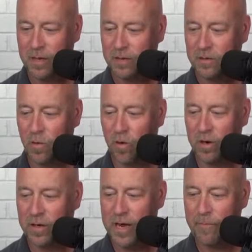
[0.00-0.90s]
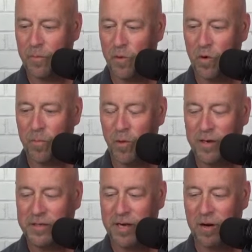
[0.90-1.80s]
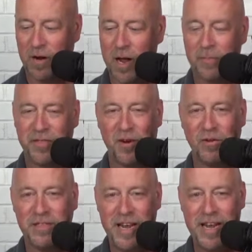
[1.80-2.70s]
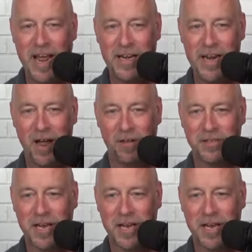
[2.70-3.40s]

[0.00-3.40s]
scored a couple more points here, up 13-8 now.